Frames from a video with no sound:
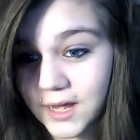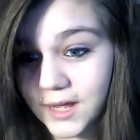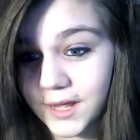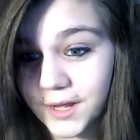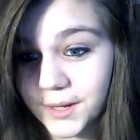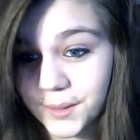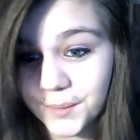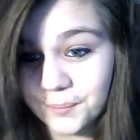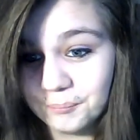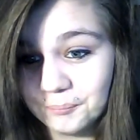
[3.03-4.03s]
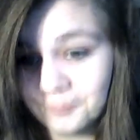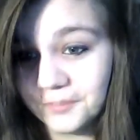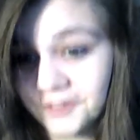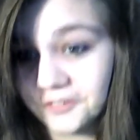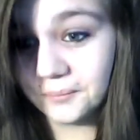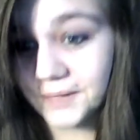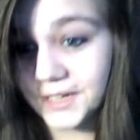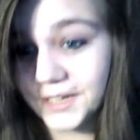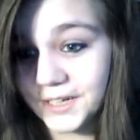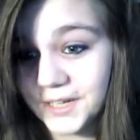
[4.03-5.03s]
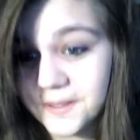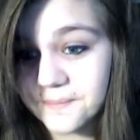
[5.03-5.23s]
Hi, this is my